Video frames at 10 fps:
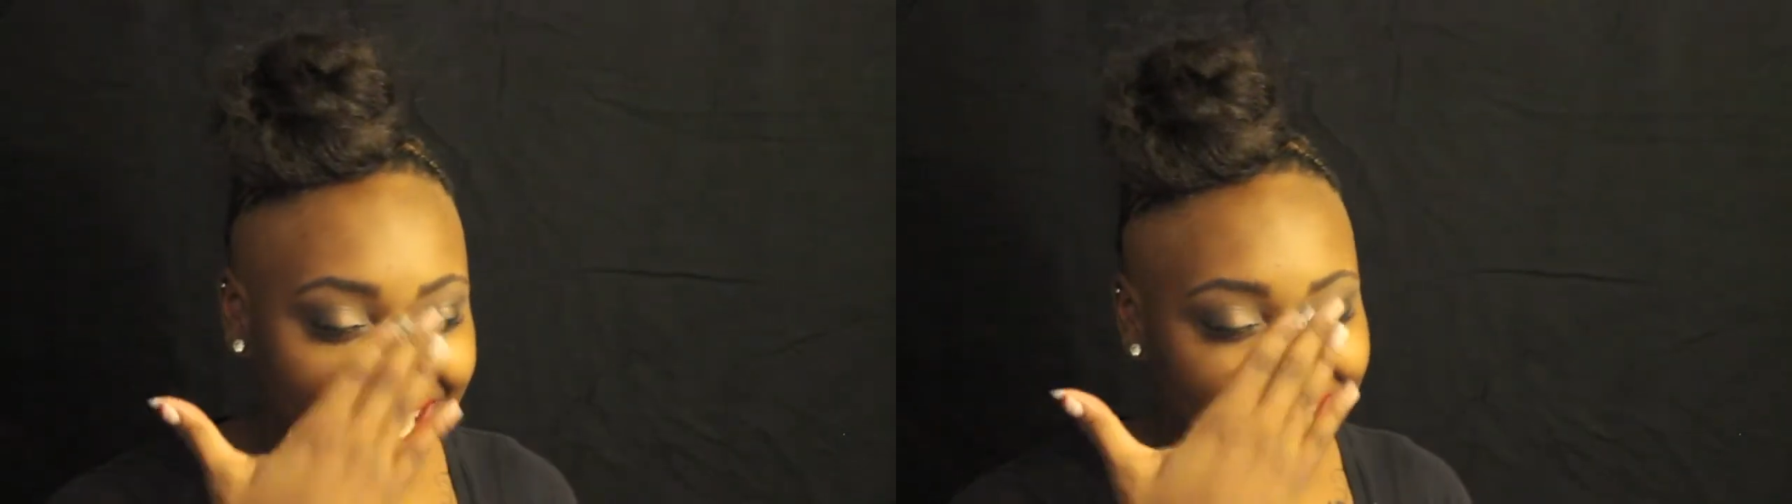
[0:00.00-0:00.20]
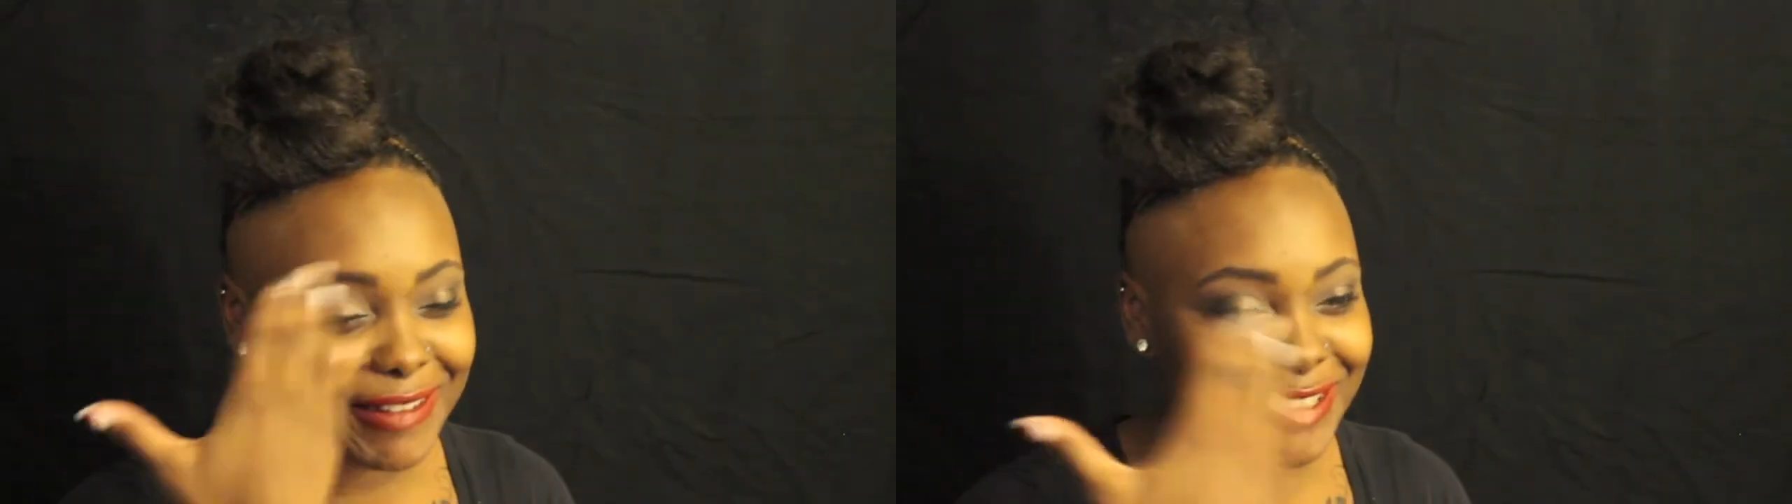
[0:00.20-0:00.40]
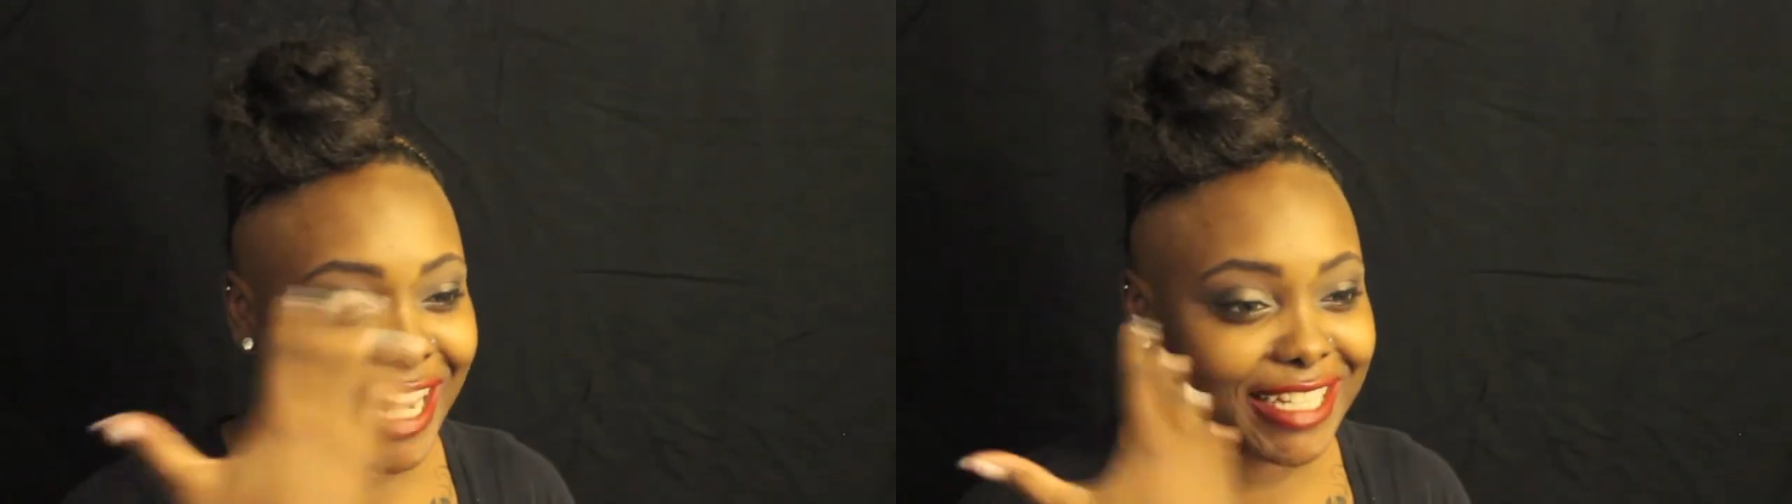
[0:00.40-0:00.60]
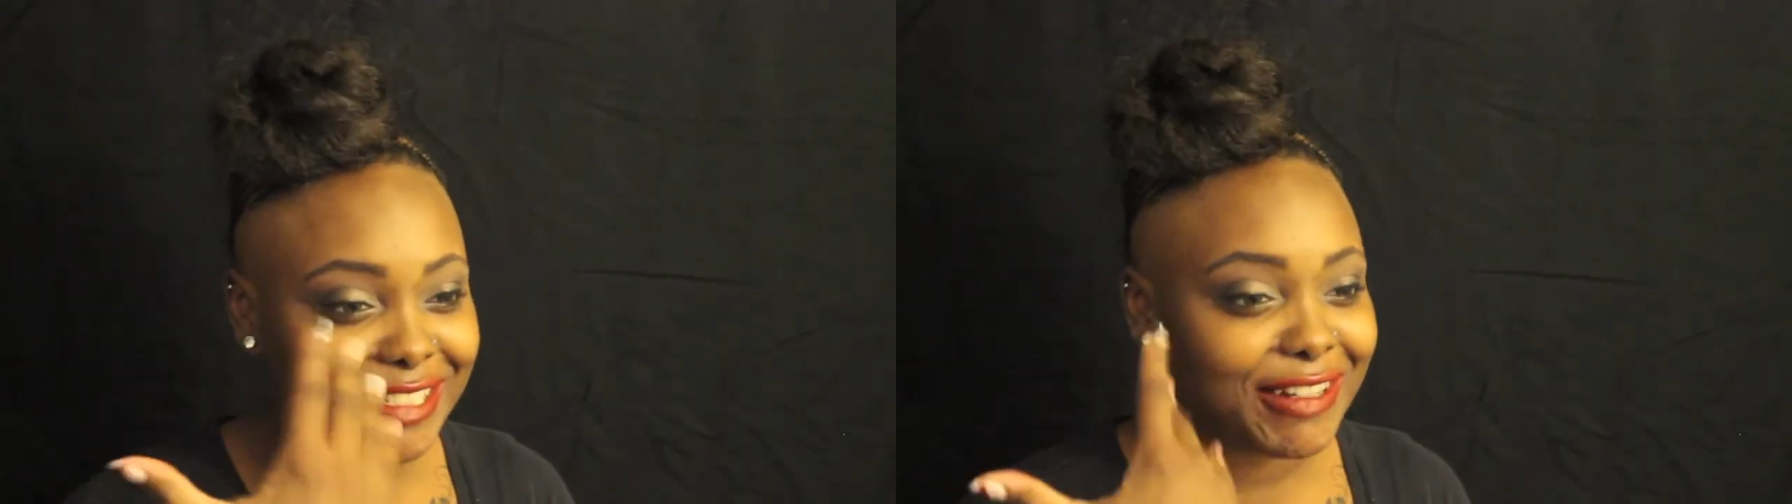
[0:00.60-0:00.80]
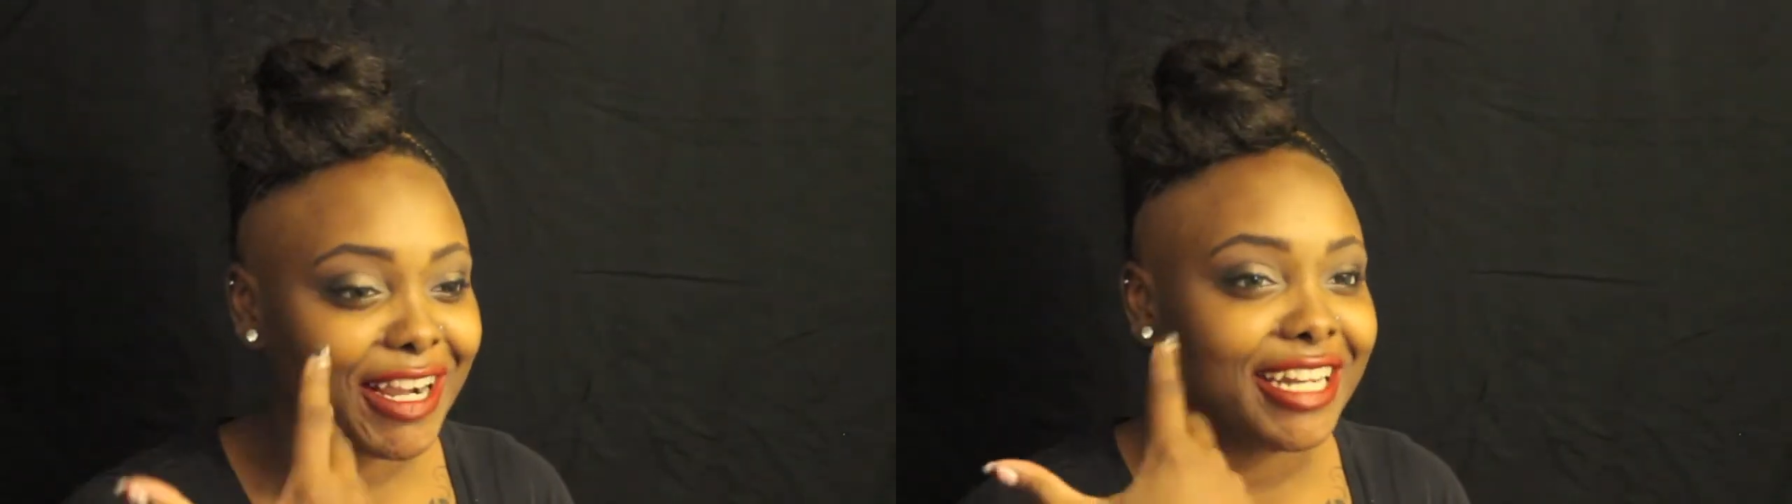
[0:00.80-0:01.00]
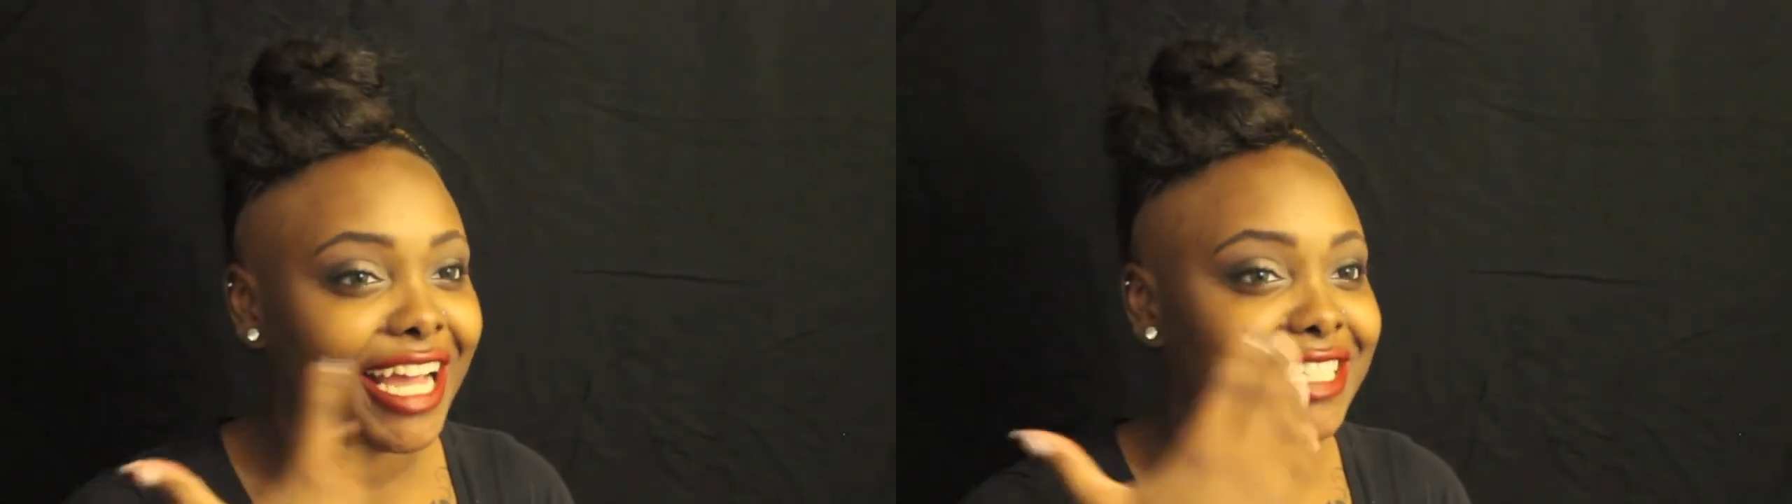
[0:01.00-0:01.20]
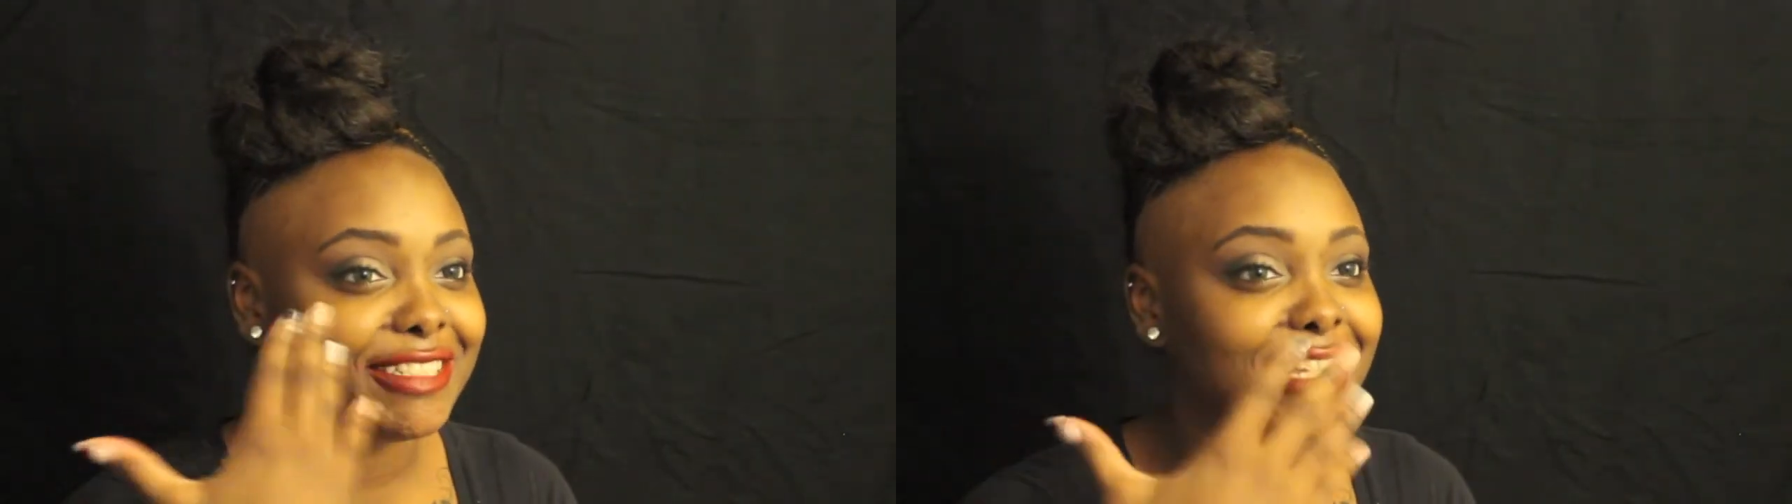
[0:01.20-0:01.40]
Like, I'm trying so hard not